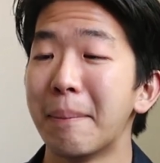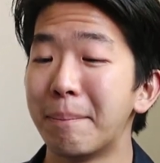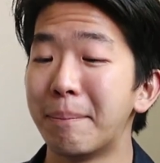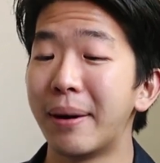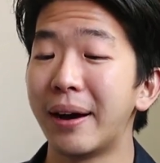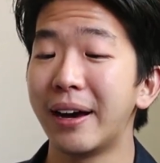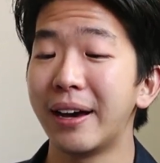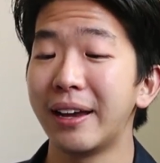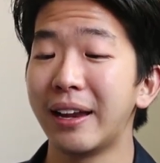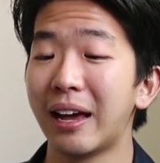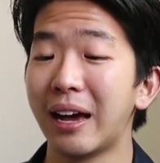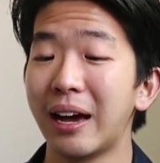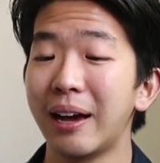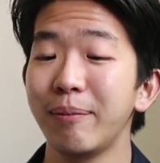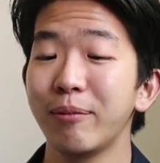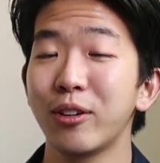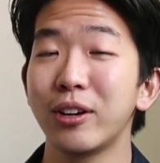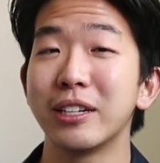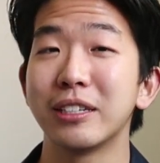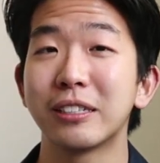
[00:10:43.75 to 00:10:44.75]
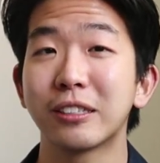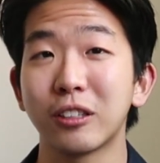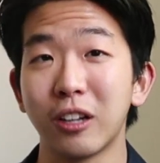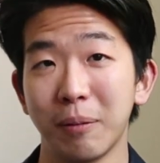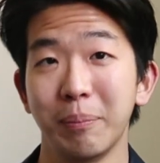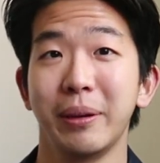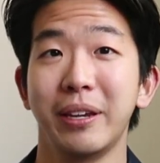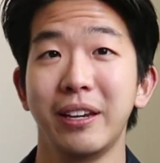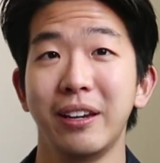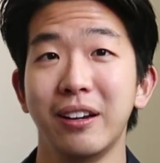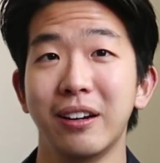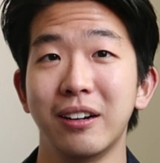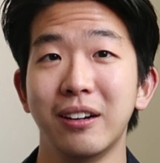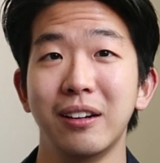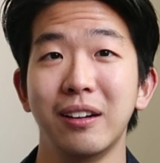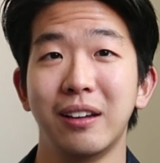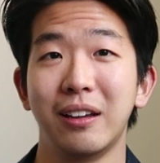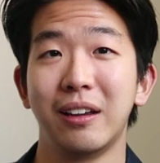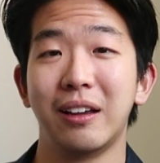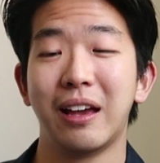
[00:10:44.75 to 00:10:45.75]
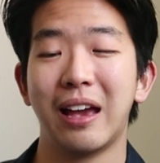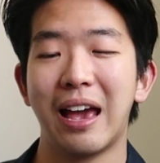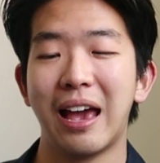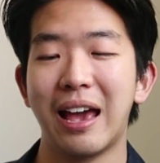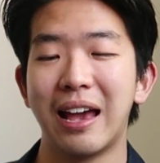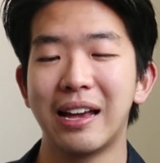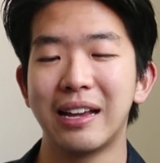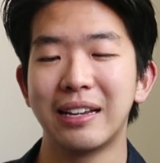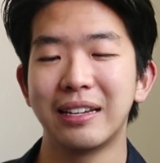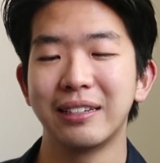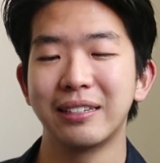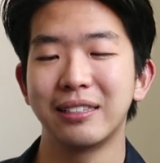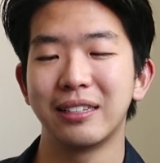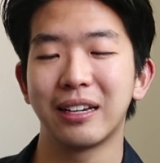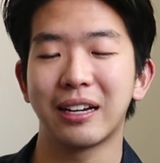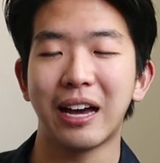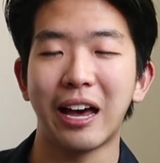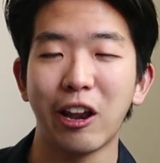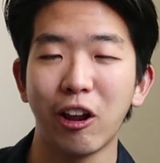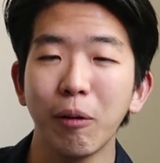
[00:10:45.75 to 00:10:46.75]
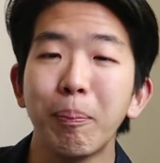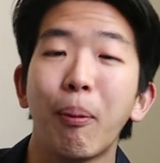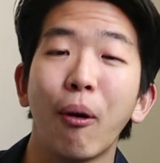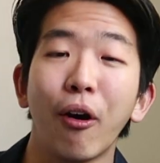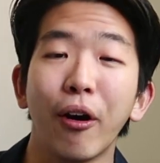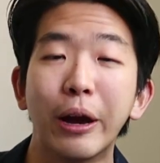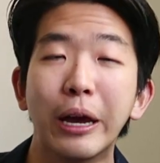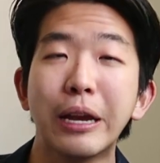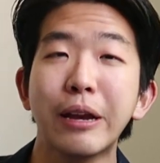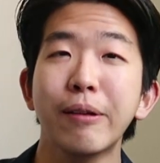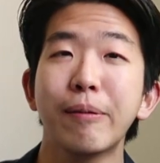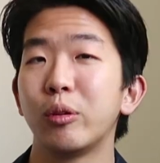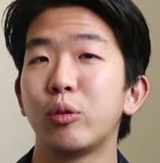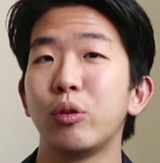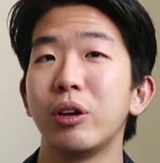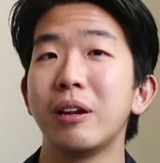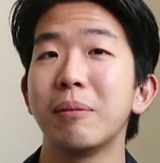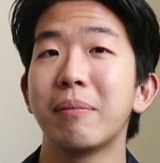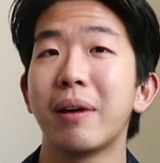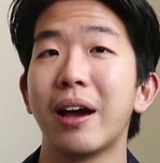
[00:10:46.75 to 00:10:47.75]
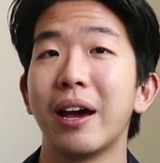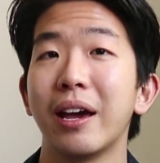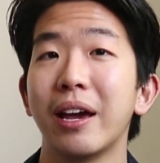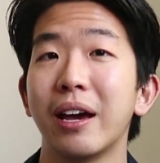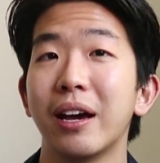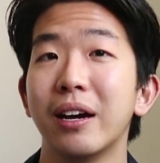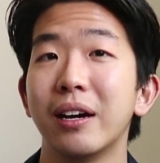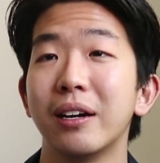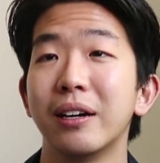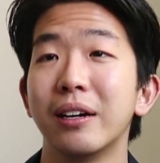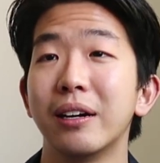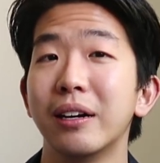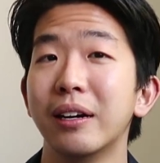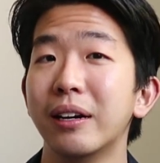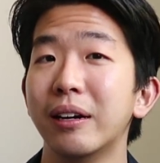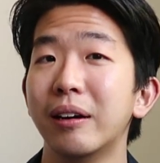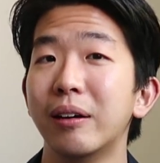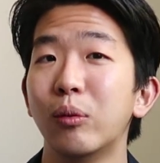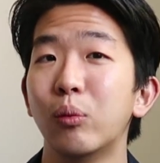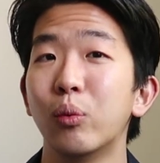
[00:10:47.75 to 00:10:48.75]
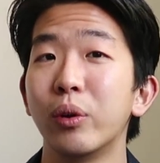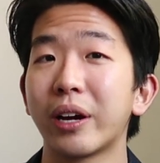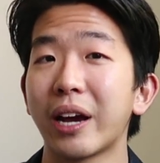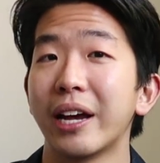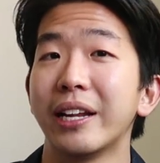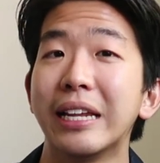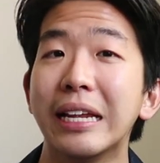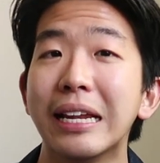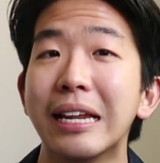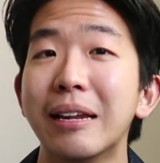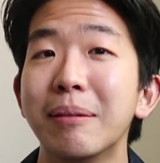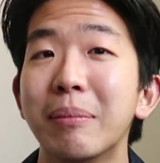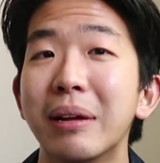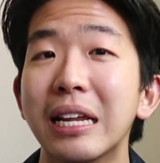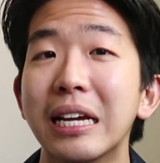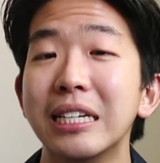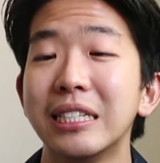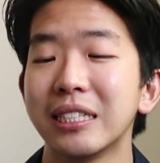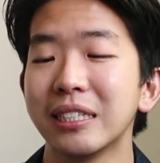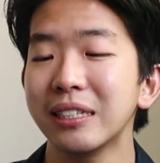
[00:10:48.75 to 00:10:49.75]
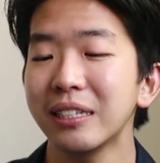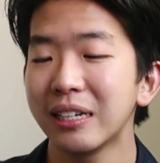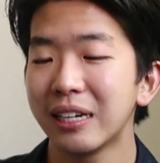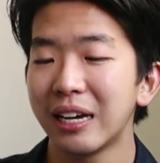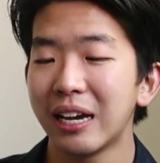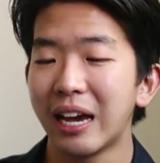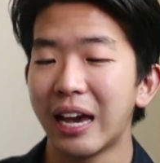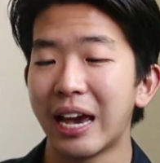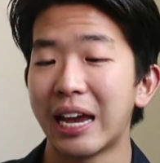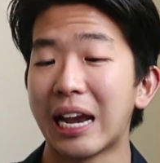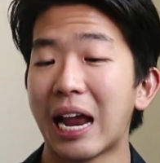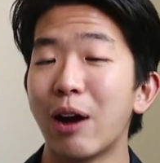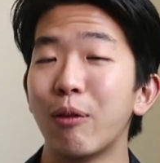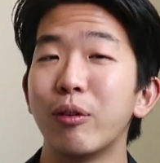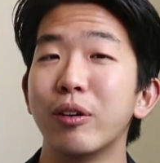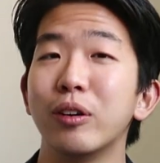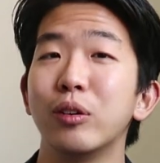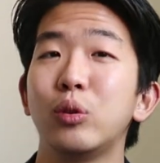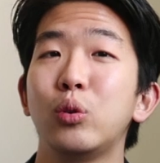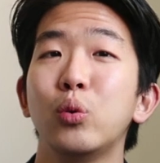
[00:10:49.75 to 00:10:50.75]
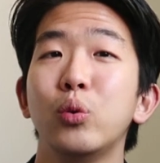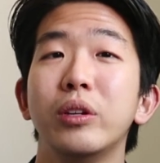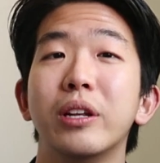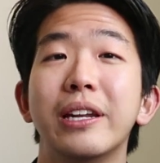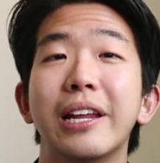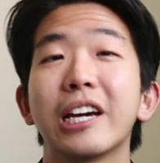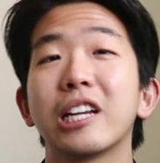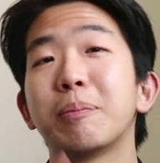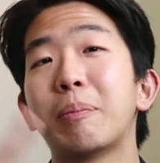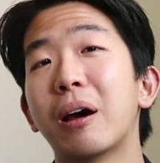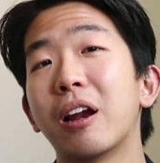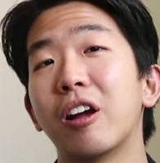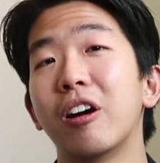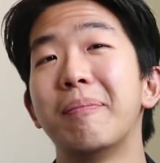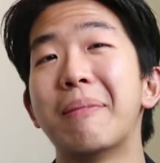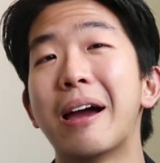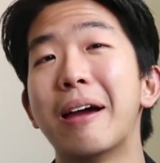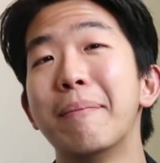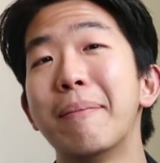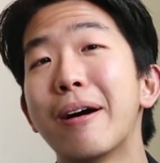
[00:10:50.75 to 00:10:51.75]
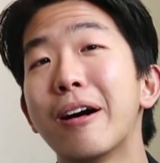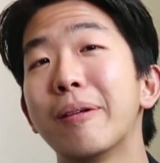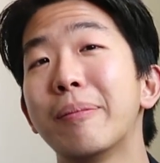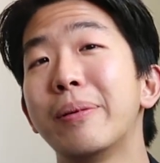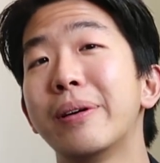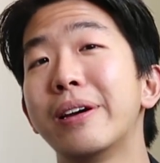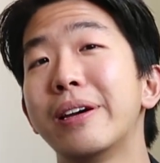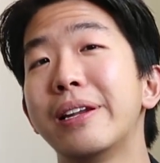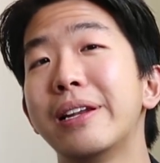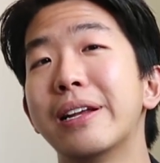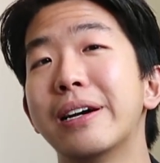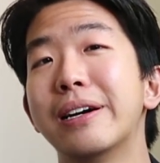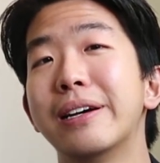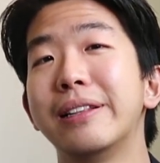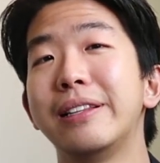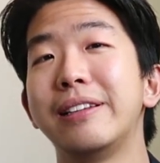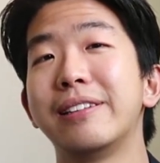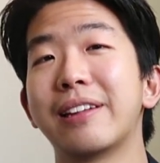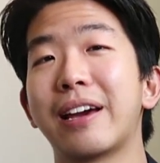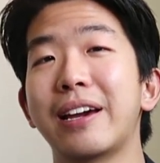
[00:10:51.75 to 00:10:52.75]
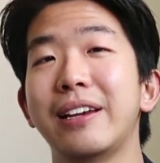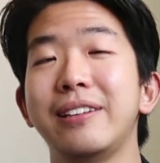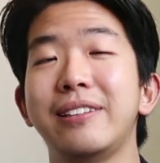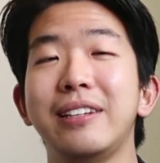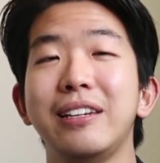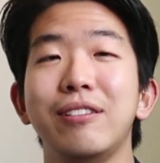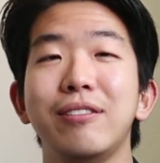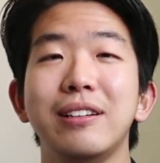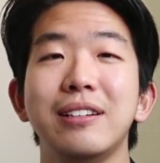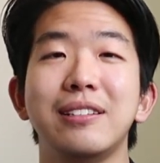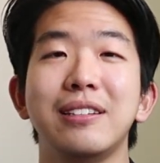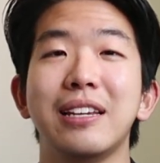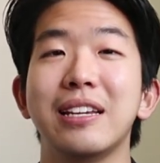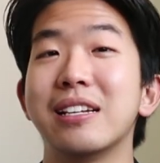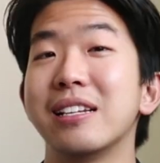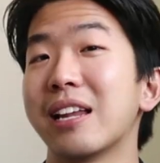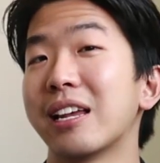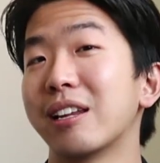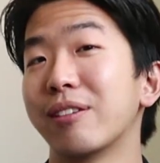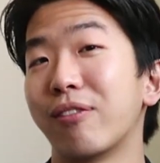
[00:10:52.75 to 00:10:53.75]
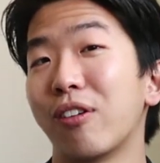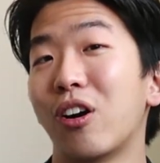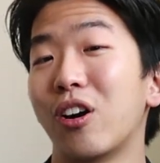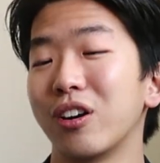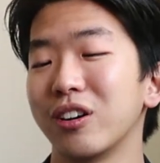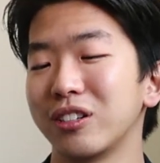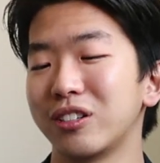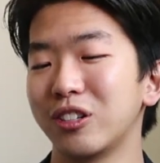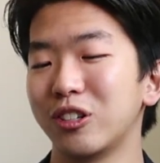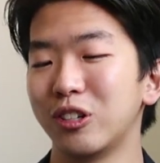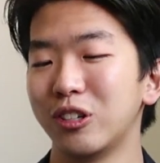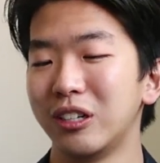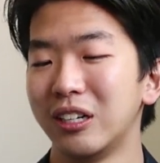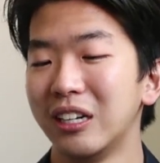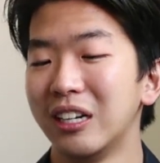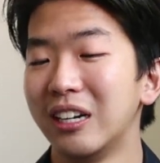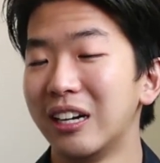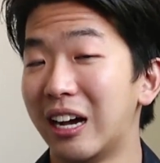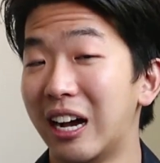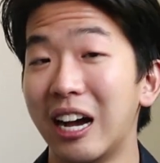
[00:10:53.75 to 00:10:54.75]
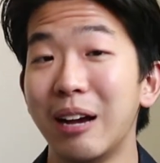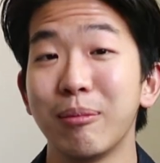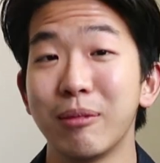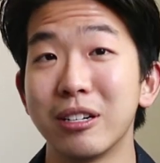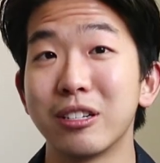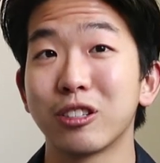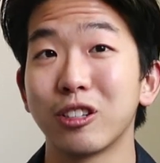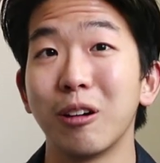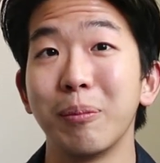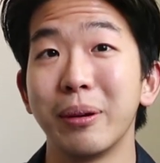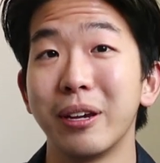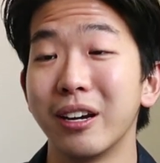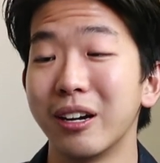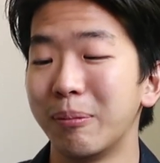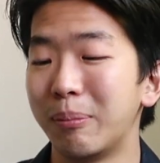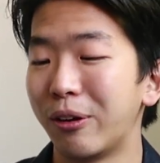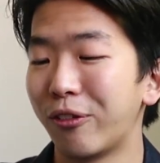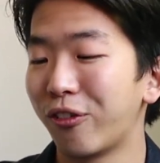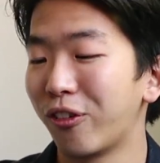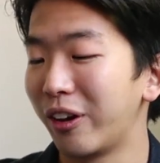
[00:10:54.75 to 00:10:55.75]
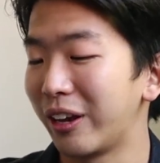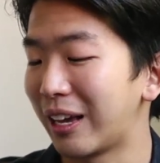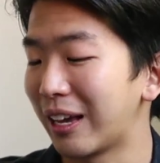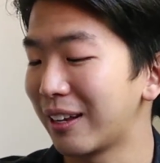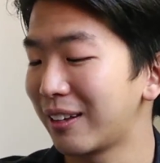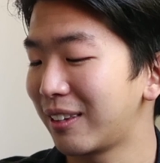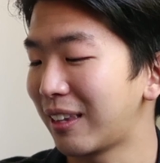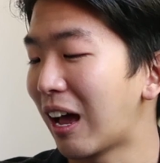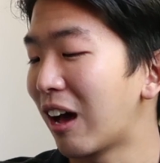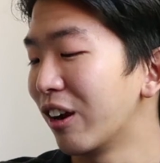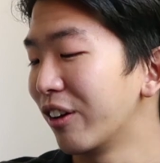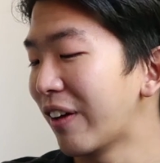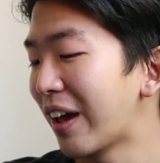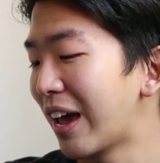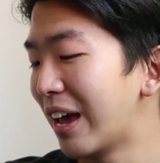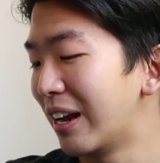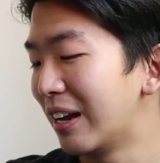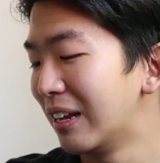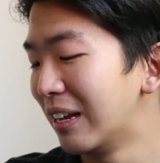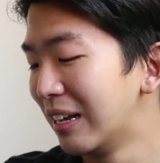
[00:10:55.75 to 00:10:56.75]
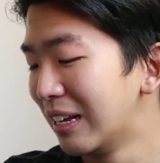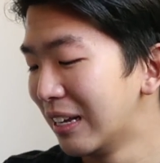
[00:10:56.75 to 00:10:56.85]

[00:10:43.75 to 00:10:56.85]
But I'm going to stop here as the cut-off point between my work I did in Malaysia, and I will do the next part of my Melbourne design series in another vlog. So I'm going to stop here before it gets out of hand.